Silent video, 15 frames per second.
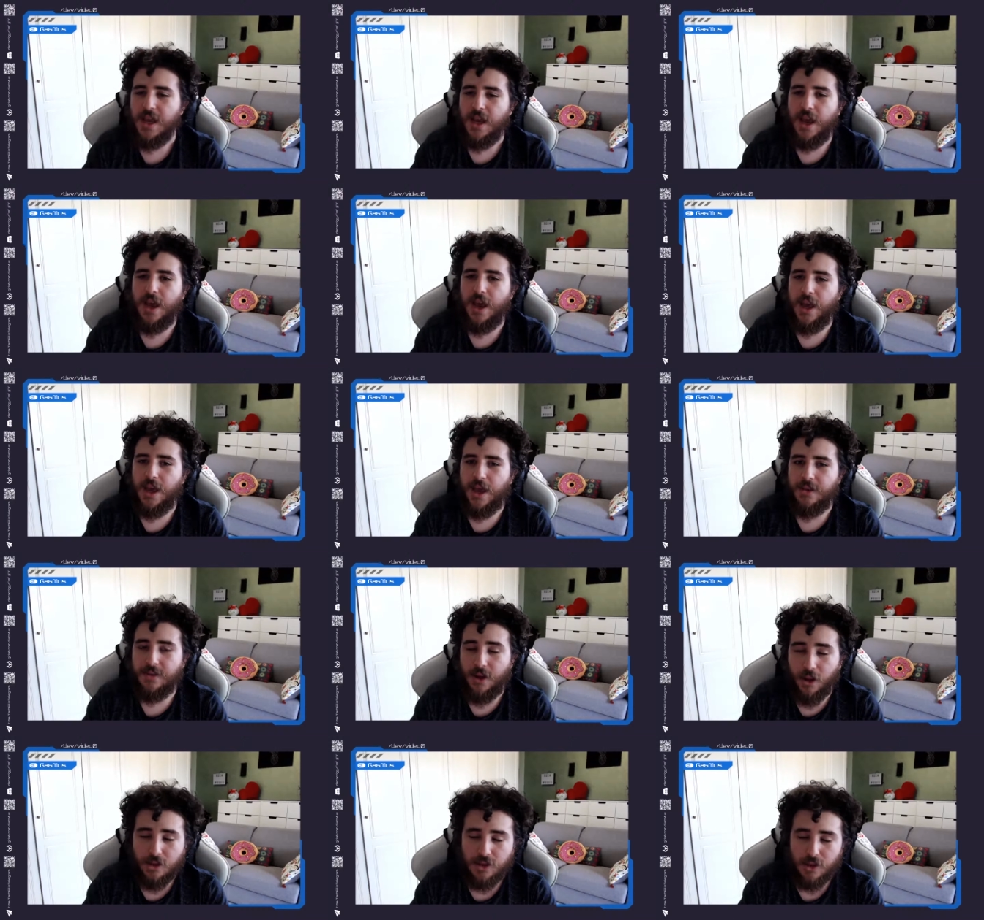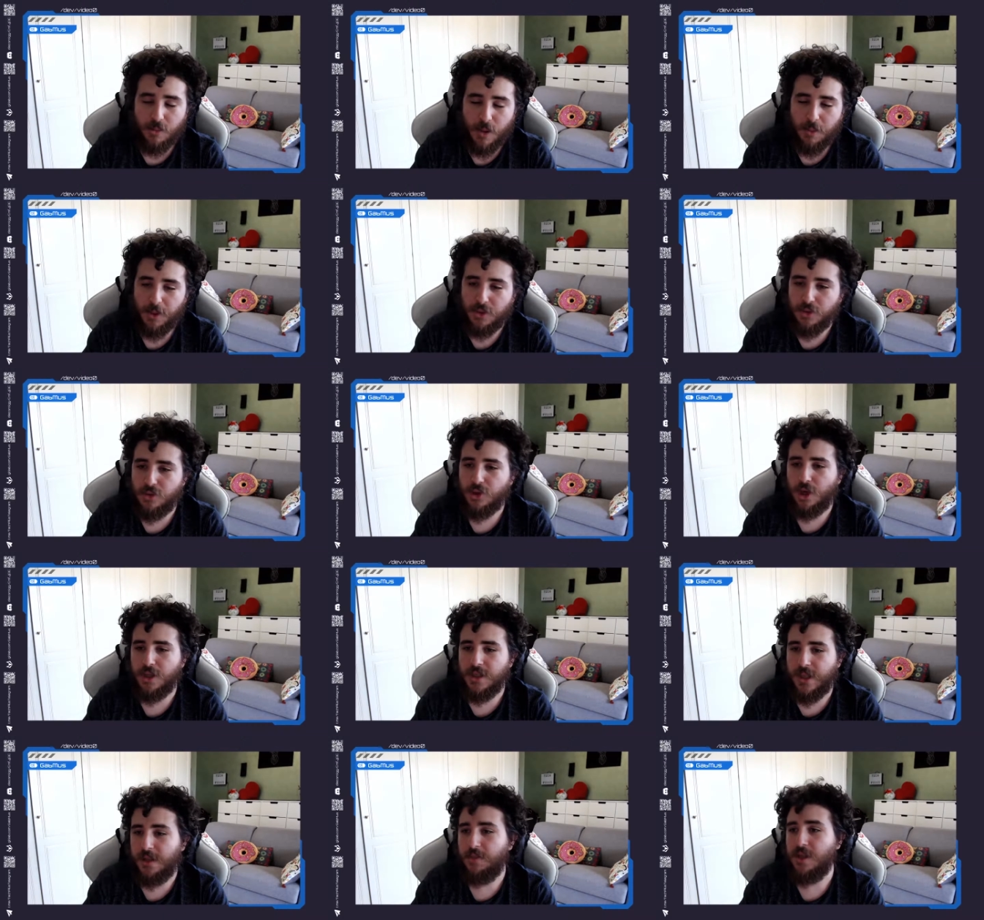And also remember to join
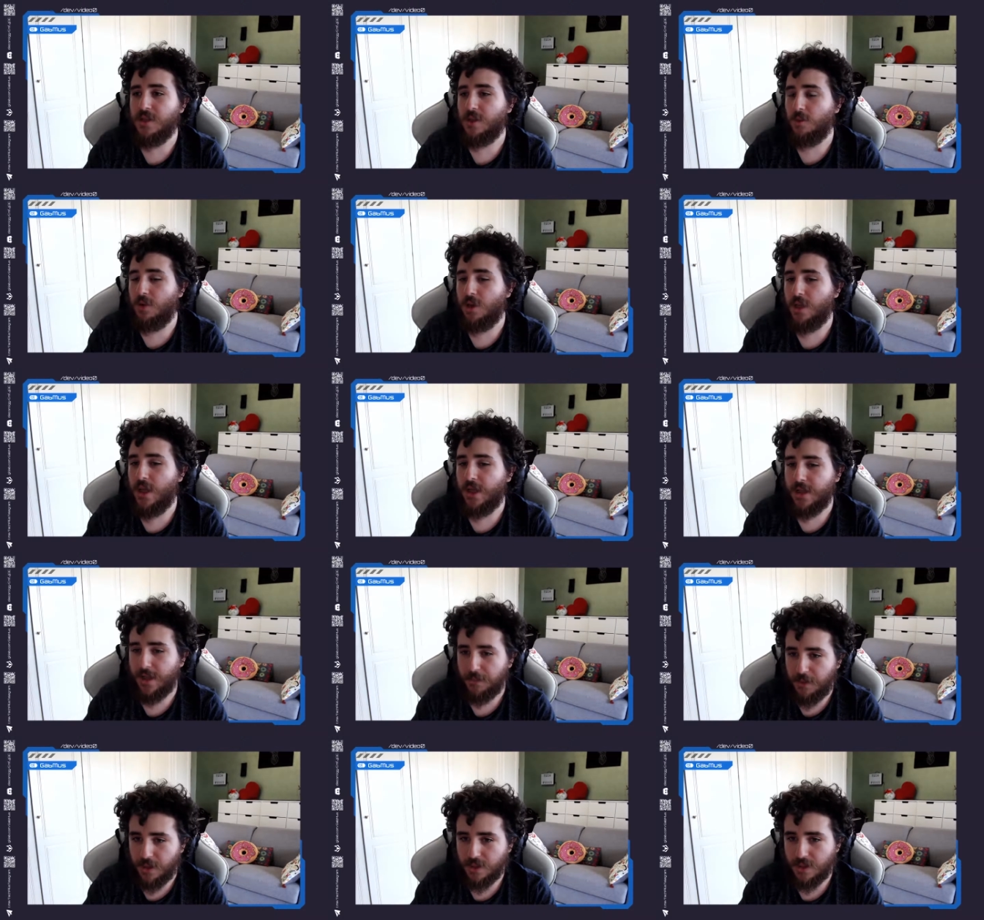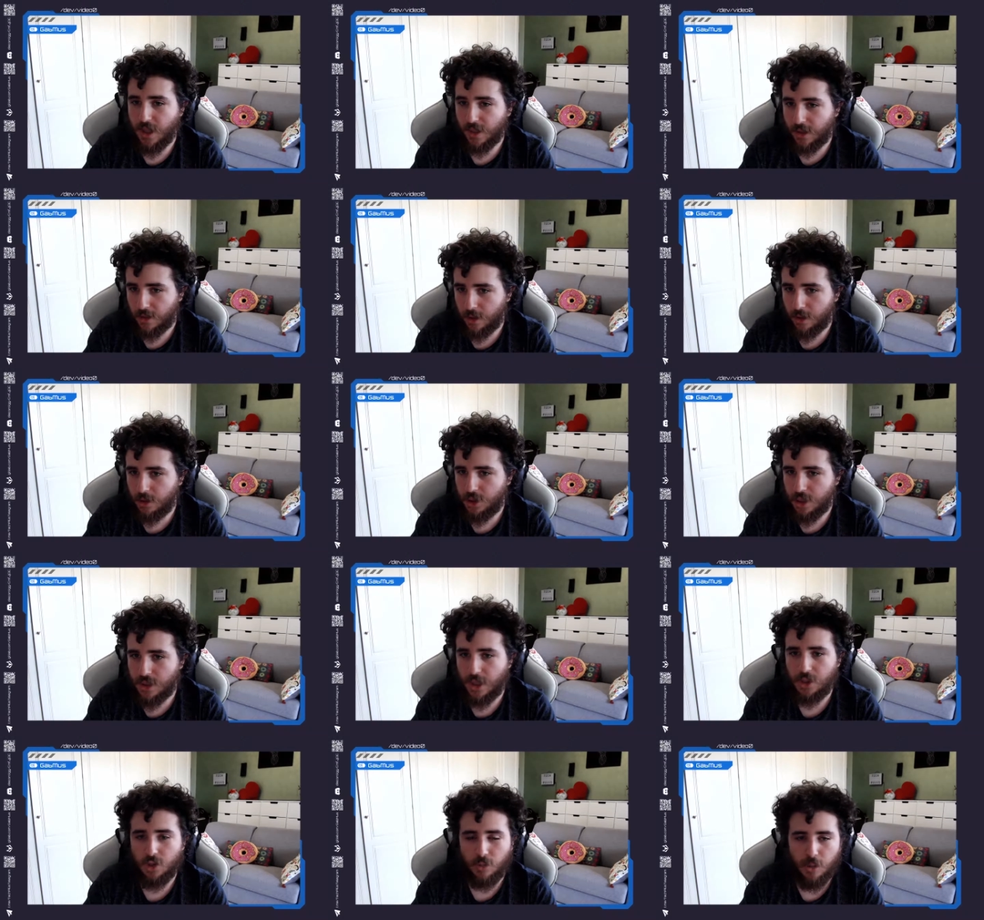the TechPills community at
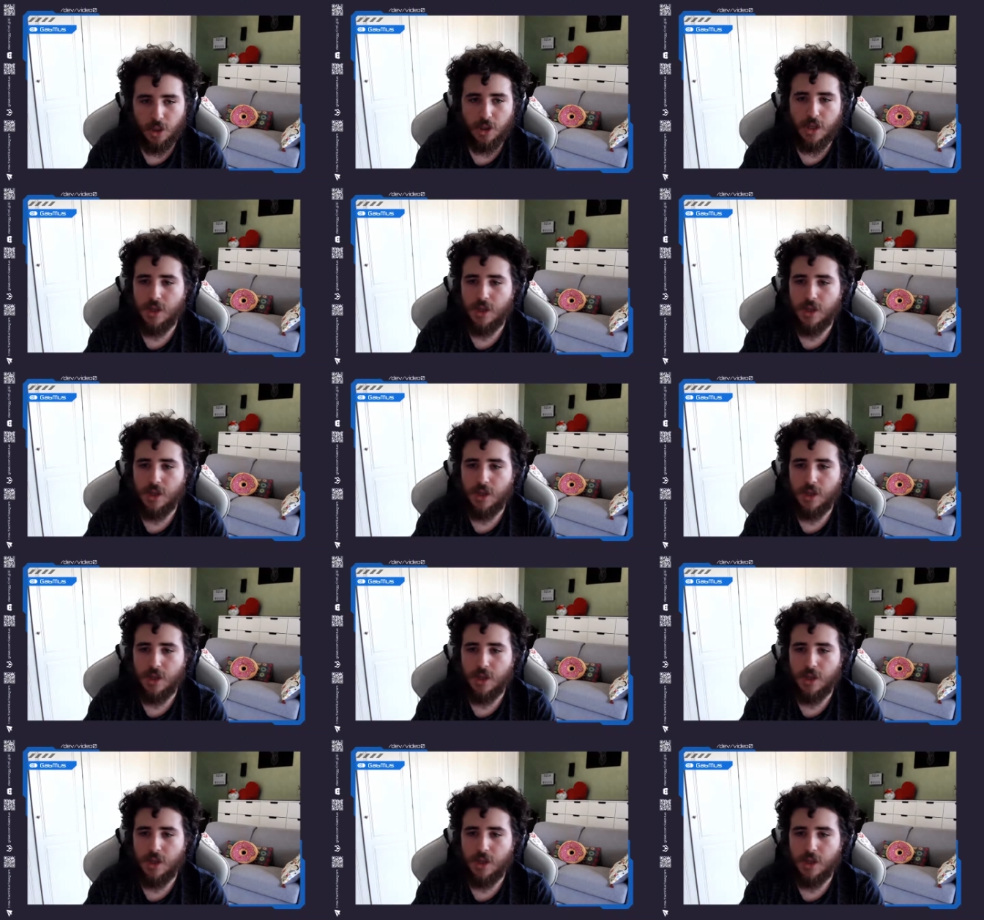techpills.technology/community.